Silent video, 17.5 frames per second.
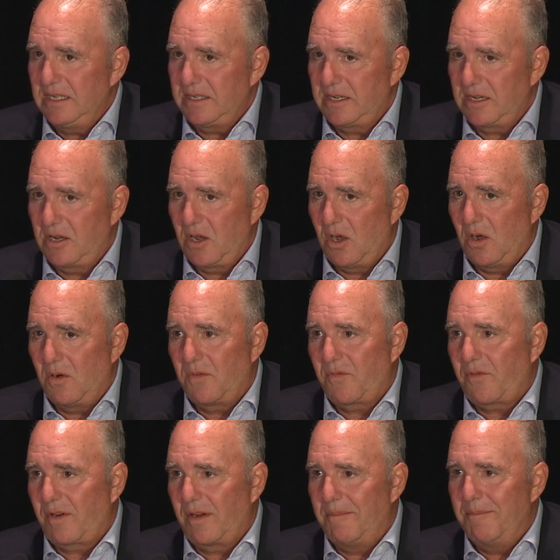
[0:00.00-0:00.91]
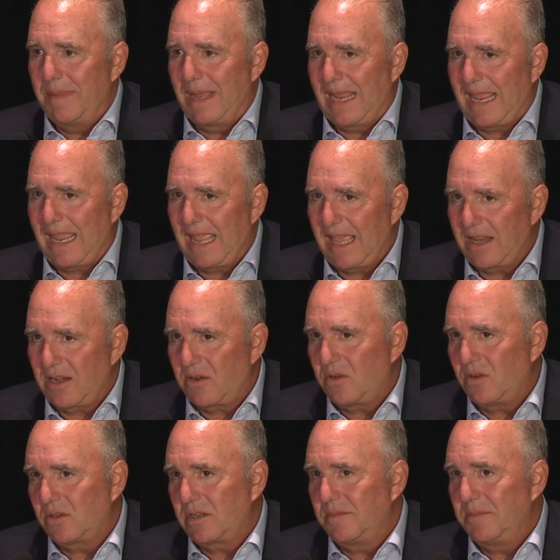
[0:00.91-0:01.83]
to go from
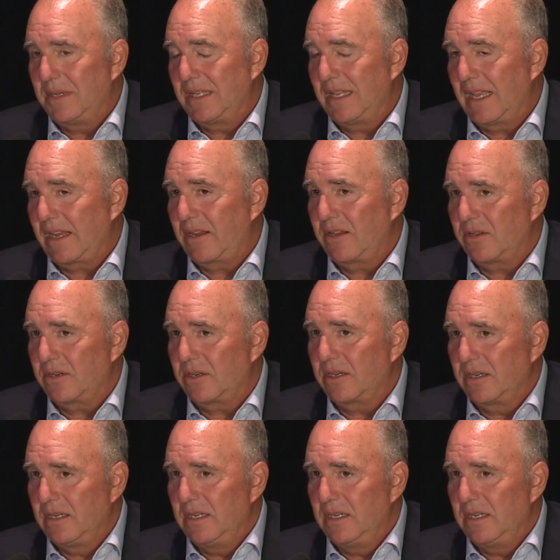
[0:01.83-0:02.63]
mechanical to molecular,